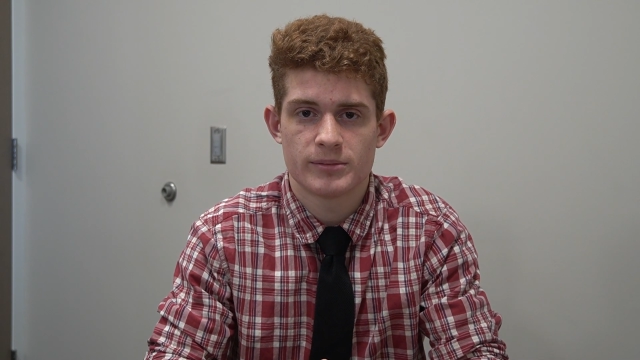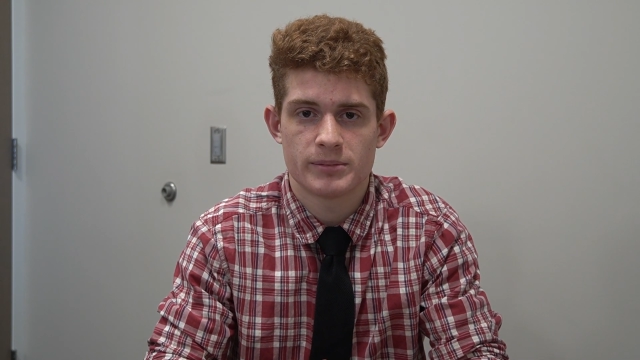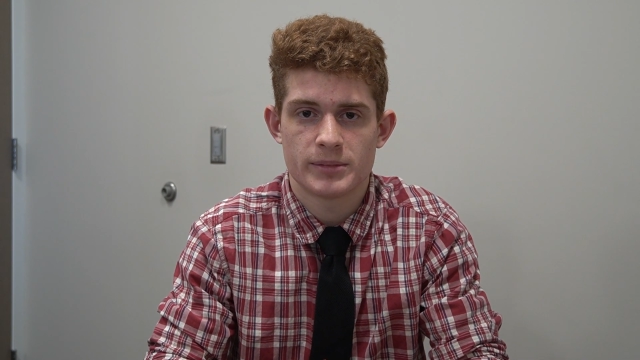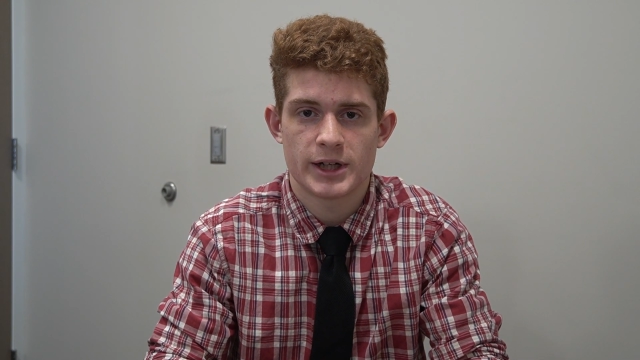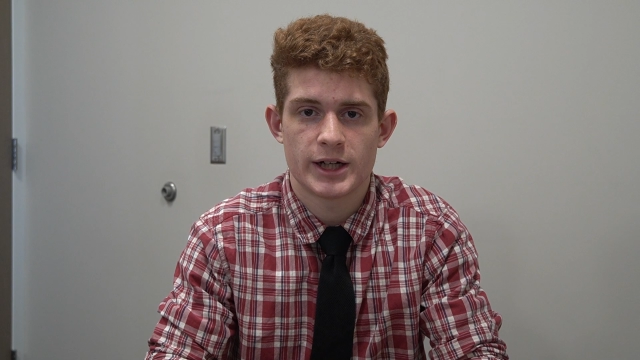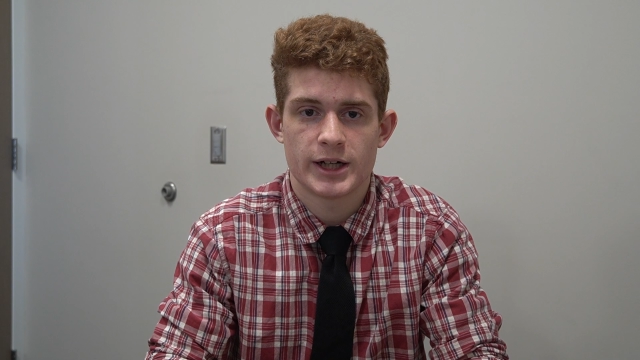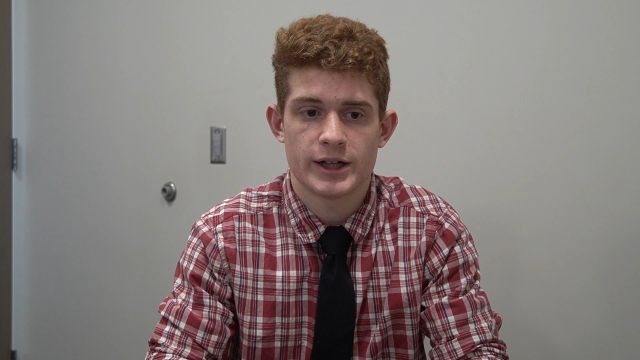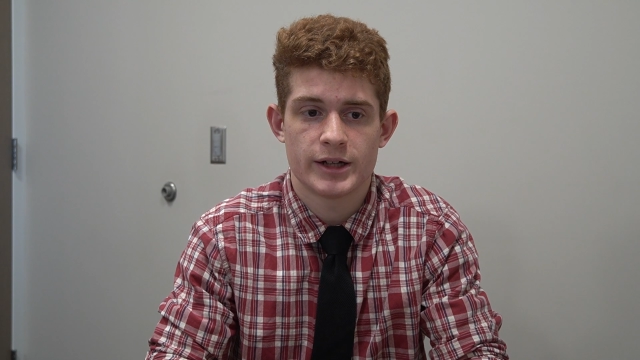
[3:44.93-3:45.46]

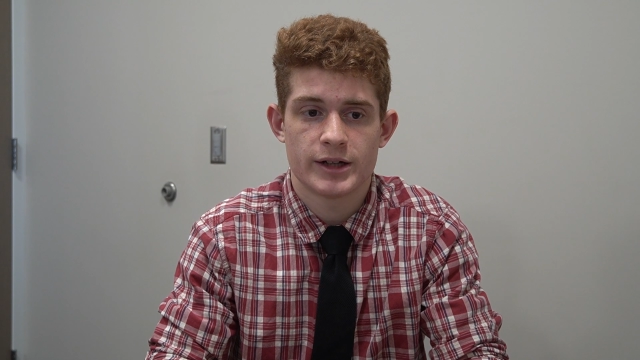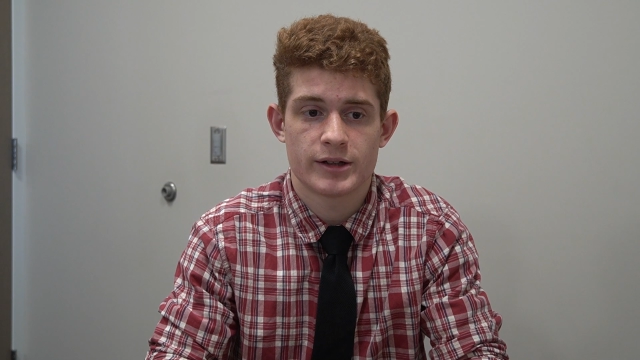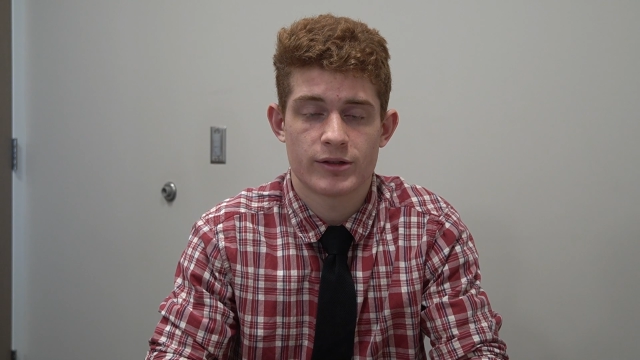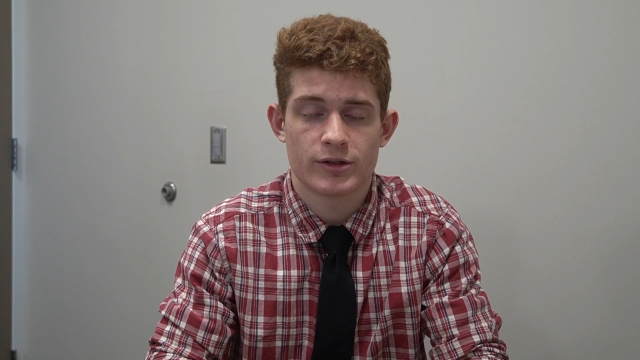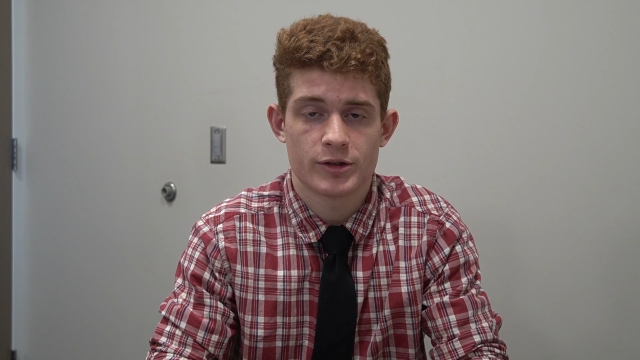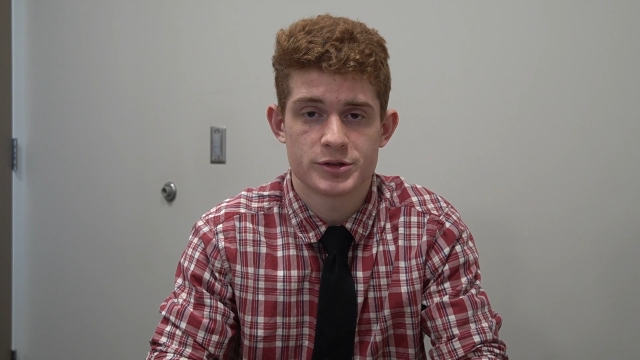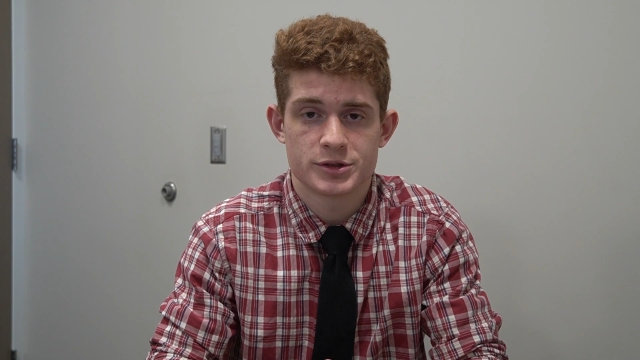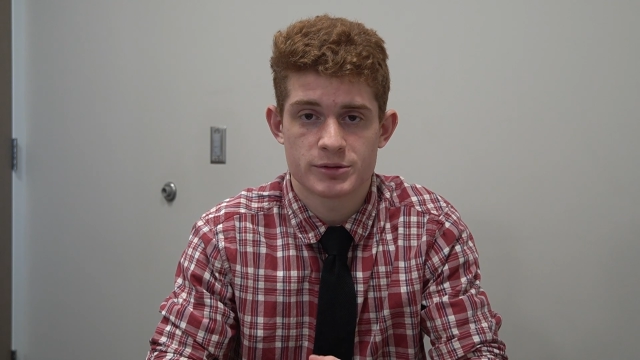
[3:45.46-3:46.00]
by
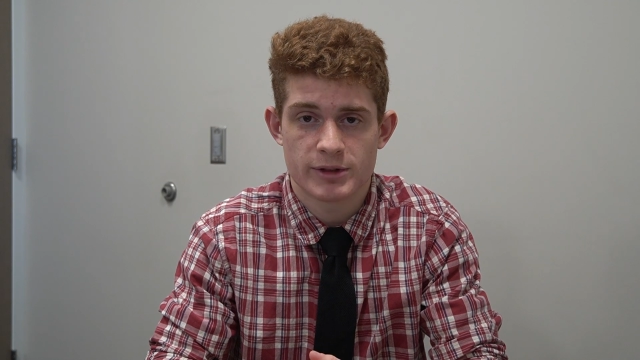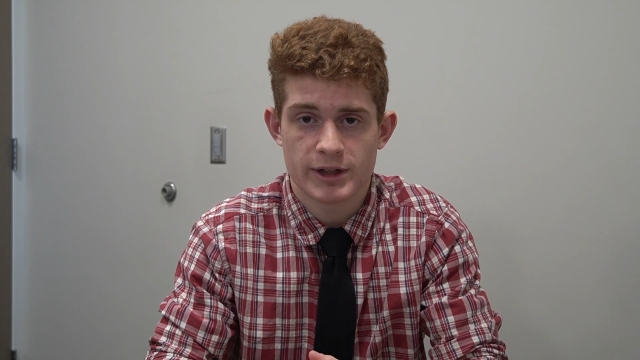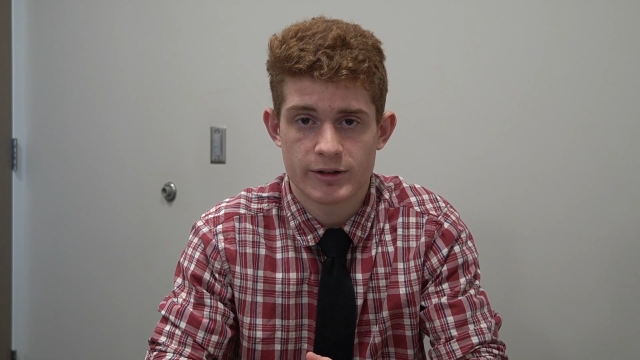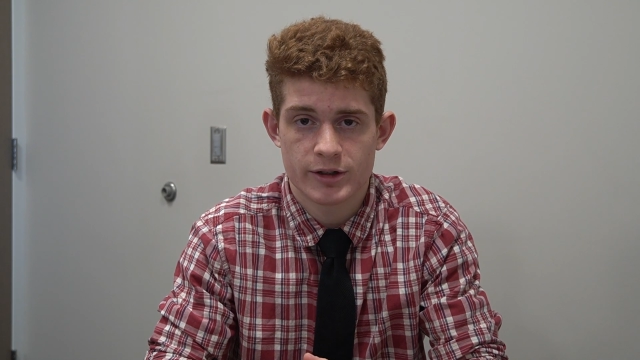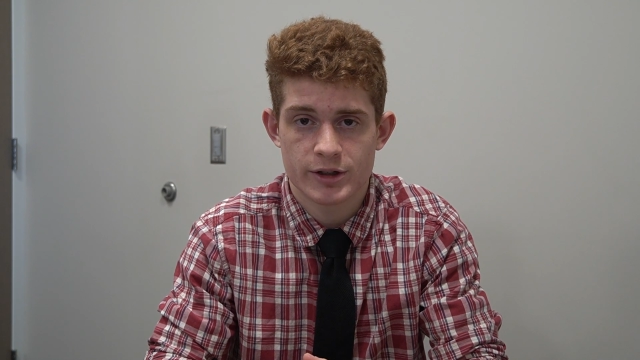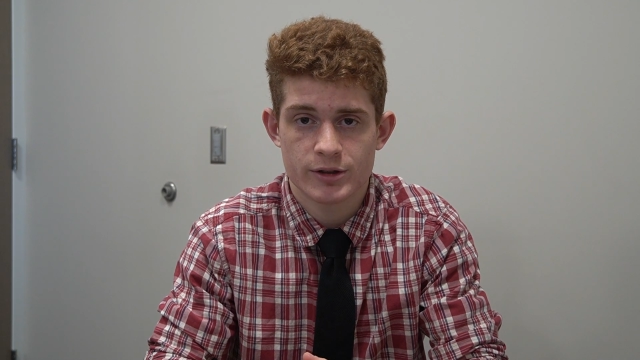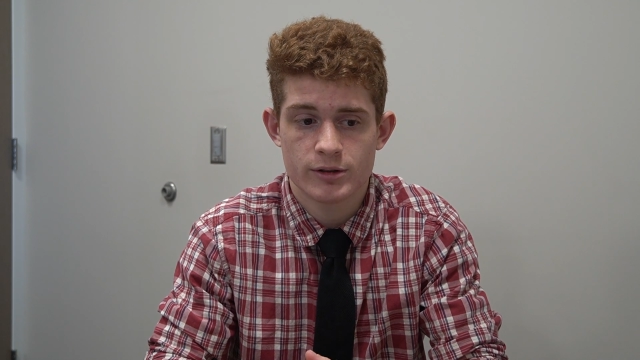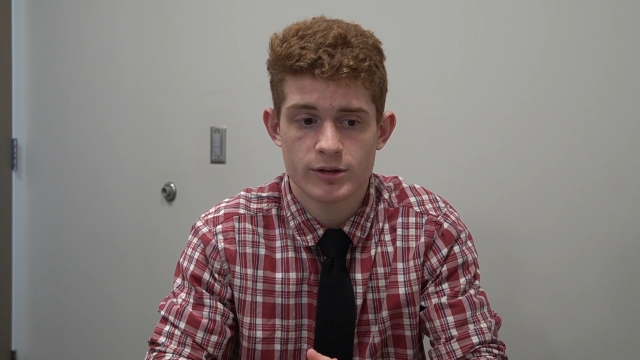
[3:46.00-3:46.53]
those
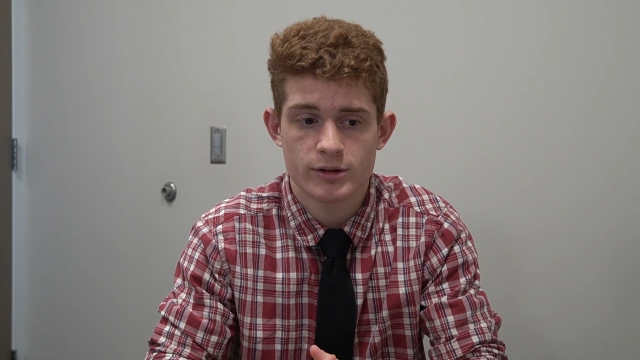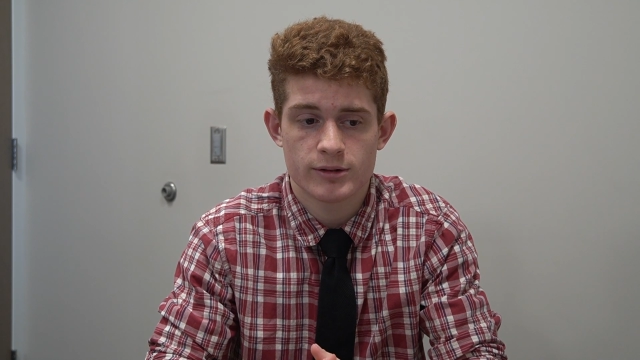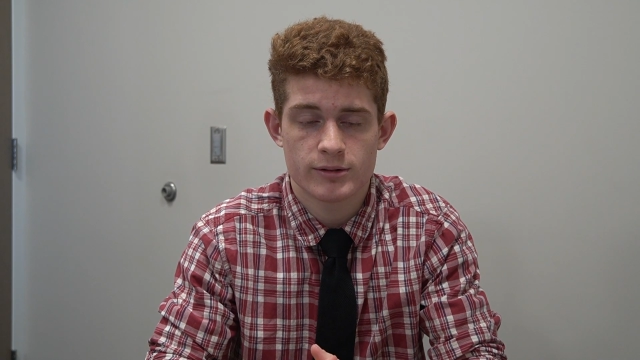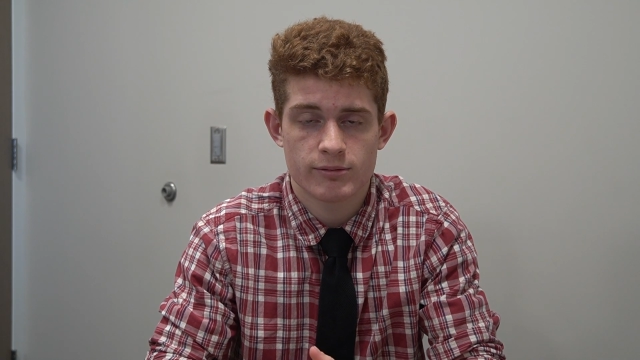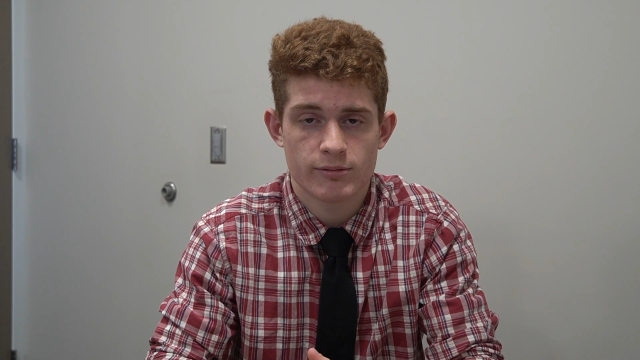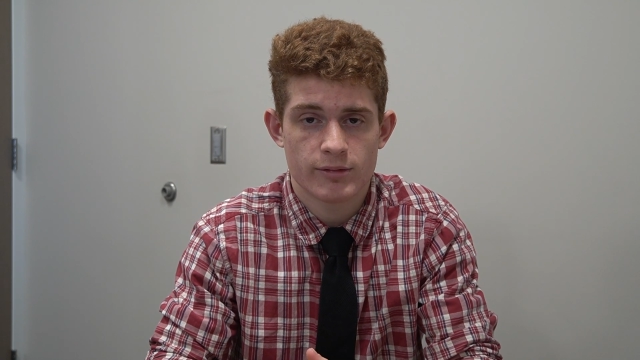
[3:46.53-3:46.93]
around you